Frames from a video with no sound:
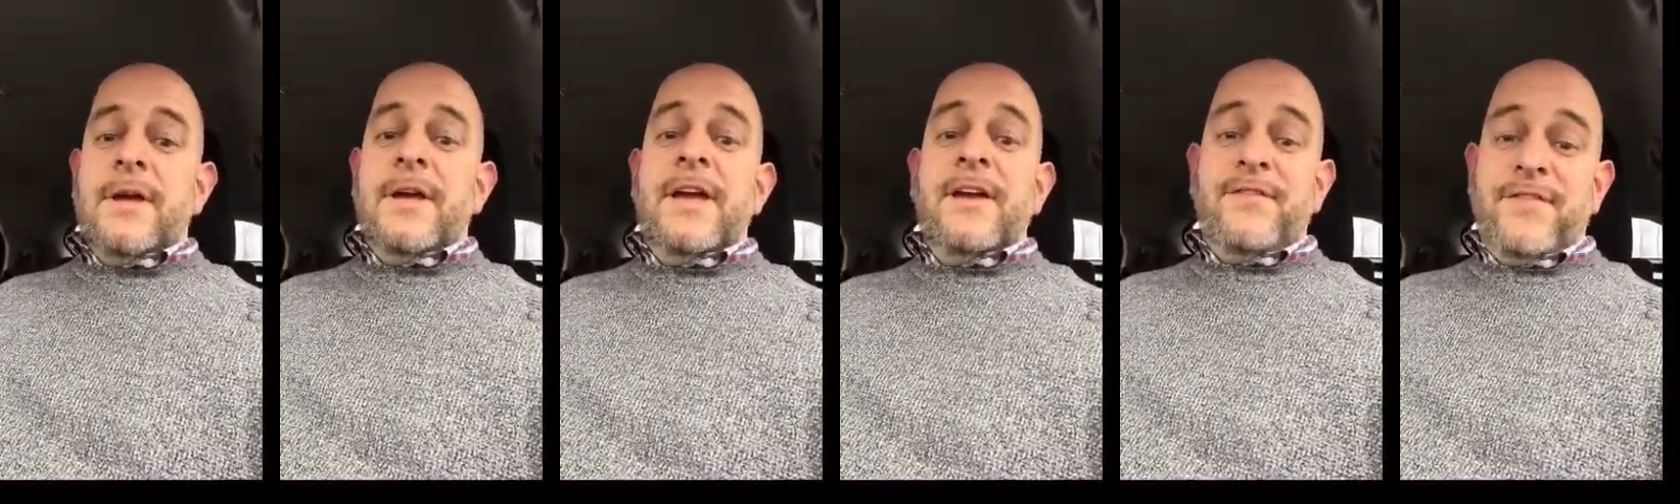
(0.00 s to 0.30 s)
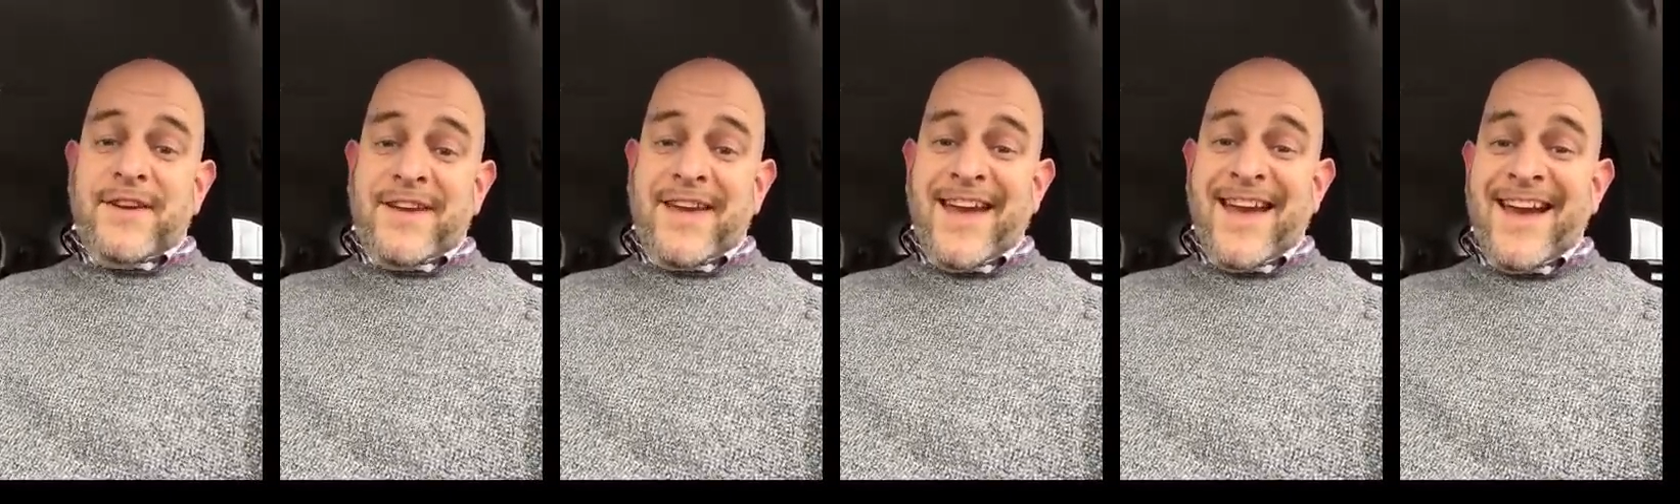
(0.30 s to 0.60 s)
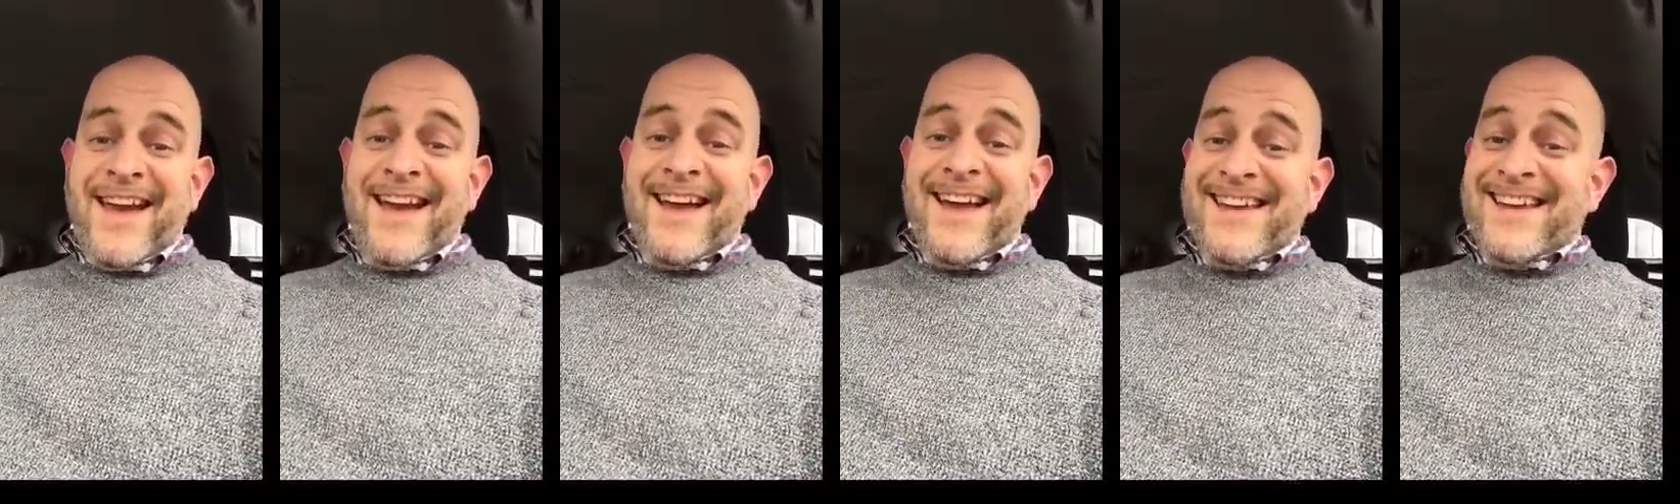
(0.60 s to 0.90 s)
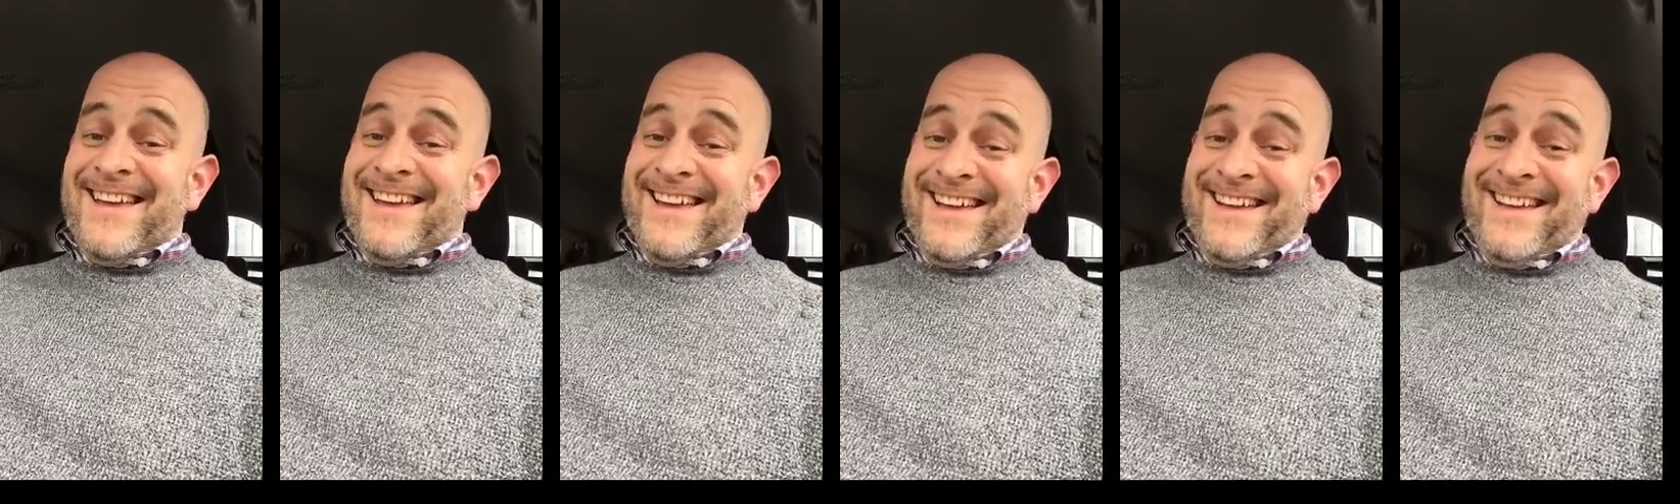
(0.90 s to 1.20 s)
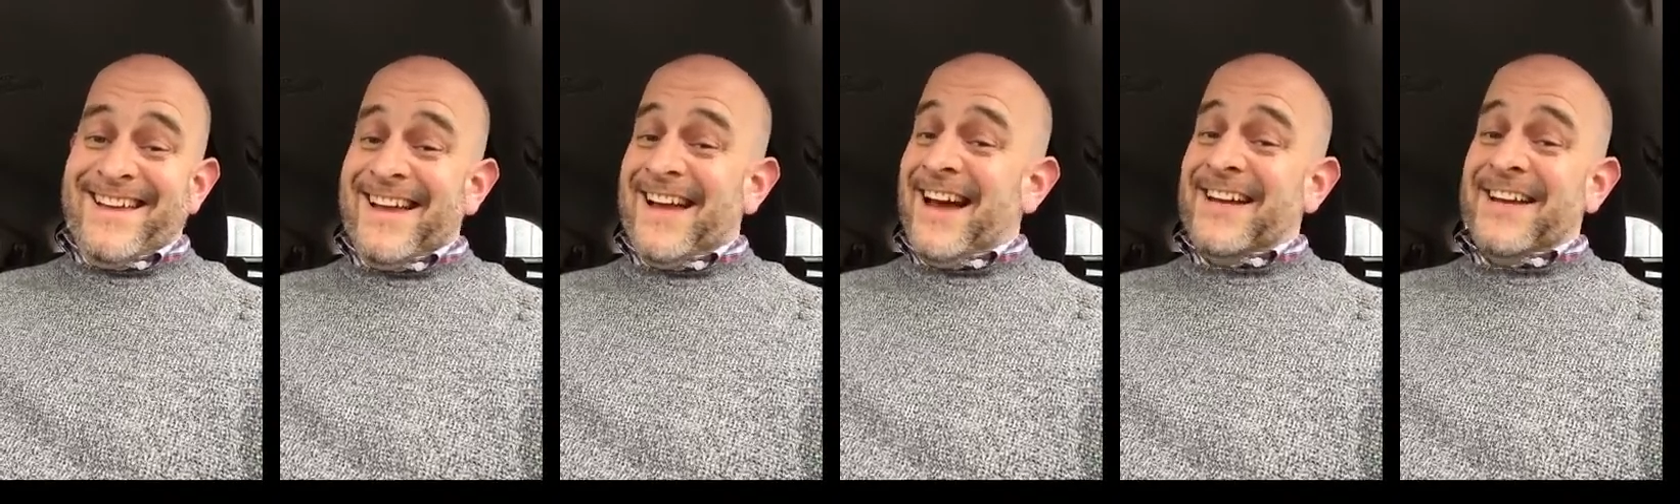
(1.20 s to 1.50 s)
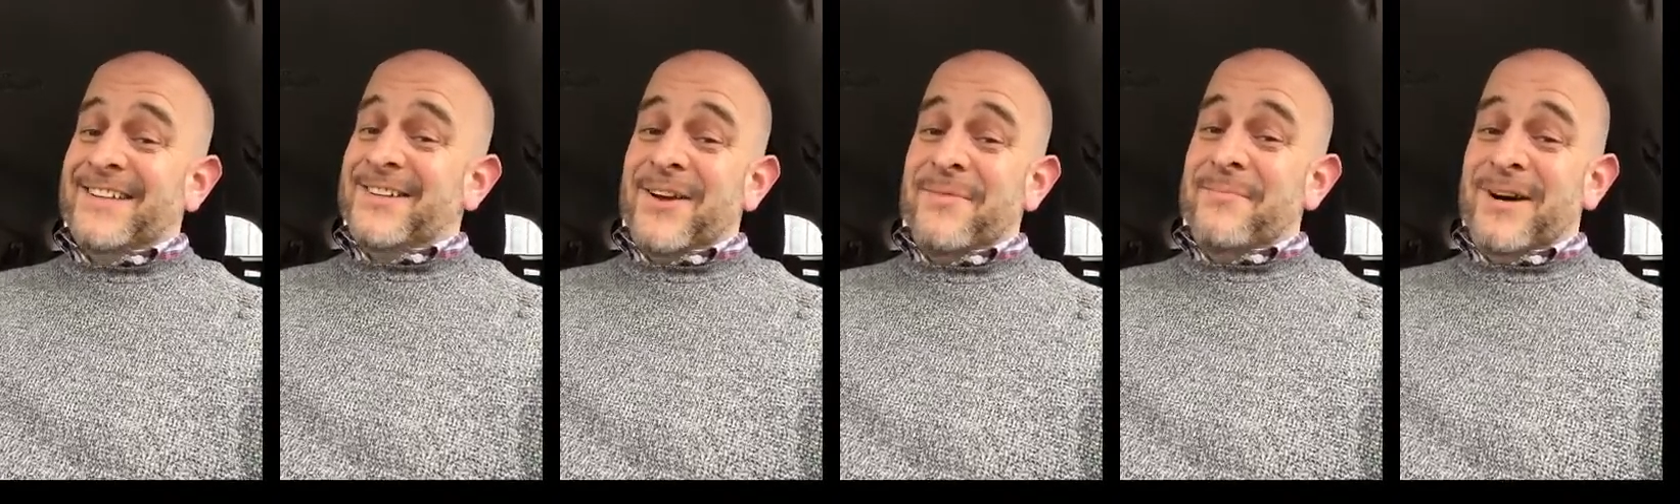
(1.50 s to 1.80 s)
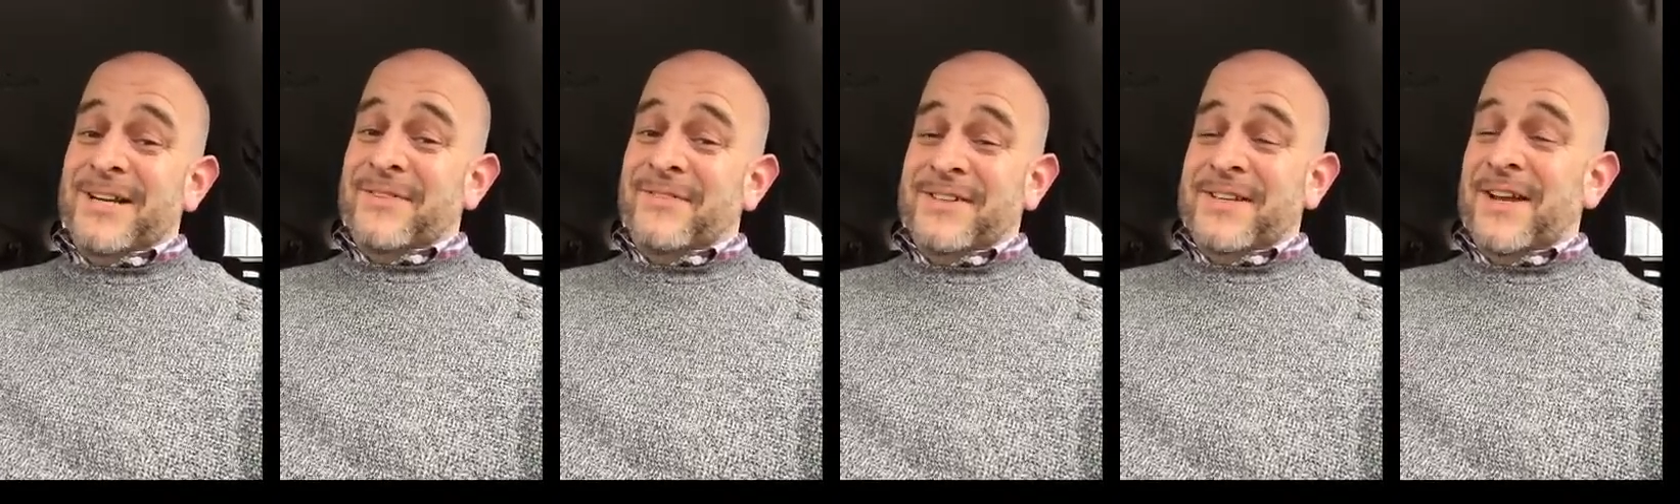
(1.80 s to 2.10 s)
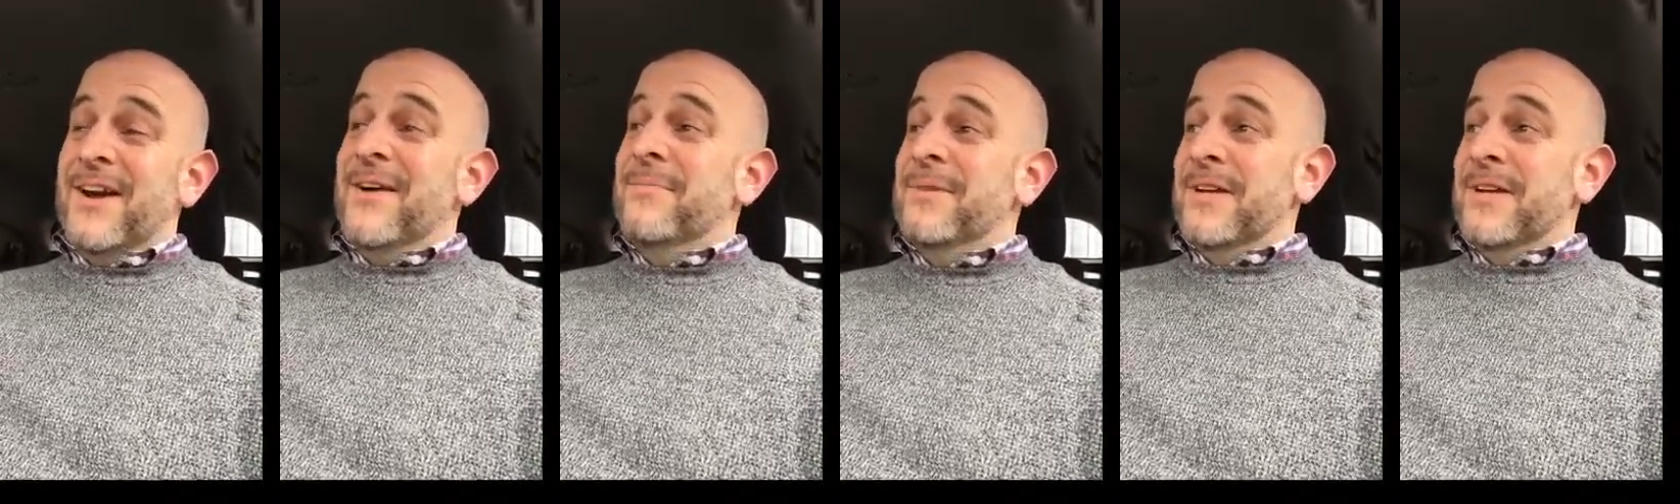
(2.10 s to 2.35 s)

If you care, and I don't mind if you don't,